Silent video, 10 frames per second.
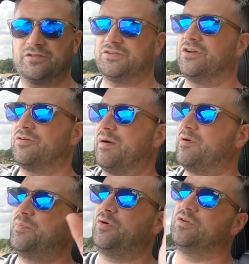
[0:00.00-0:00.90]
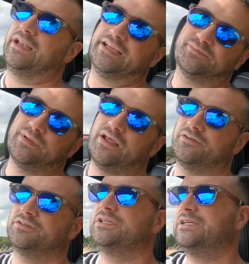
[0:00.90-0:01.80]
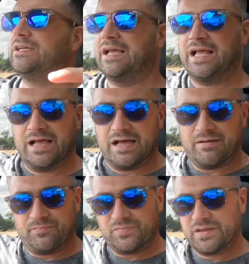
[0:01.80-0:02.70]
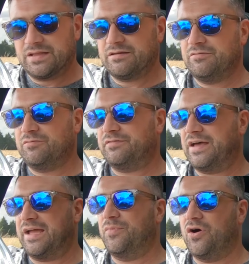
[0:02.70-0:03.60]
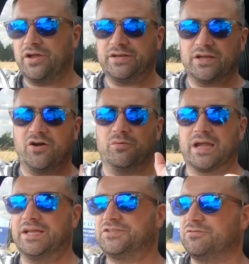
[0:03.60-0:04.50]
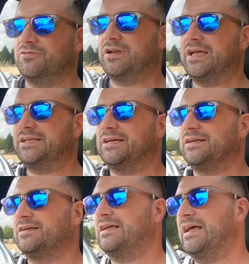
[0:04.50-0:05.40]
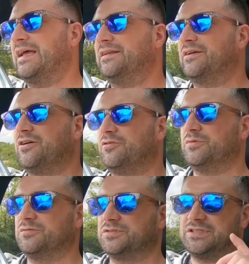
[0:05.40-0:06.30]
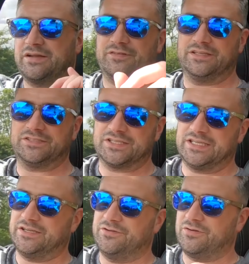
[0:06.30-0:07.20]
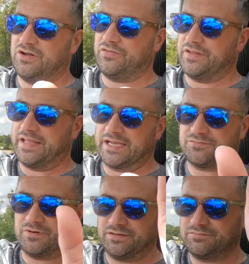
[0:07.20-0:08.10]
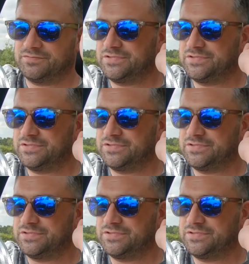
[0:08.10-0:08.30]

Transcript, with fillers: Just look him up. I'll put all the links below. Um, with that in mind, I will catch you all later, and I will definitely see you on the next one.